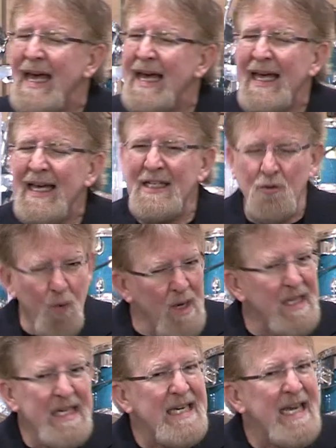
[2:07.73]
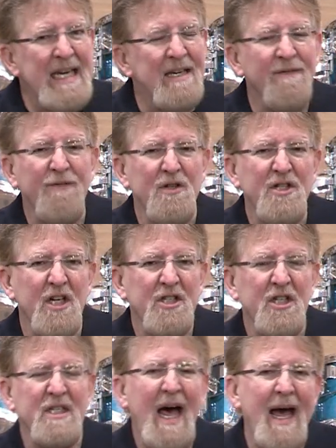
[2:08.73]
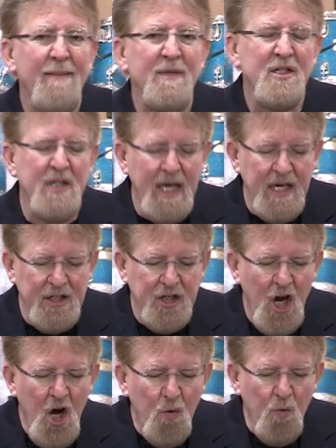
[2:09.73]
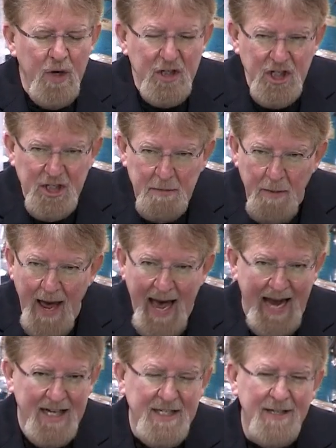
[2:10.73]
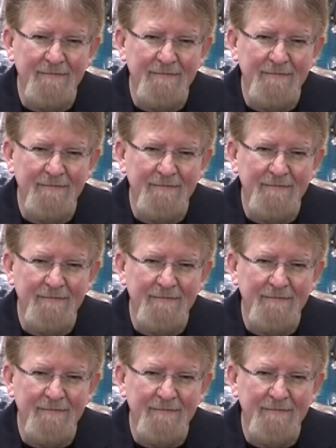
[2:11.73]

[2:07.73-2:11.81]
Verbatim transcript: is really needed for such a time as this respect.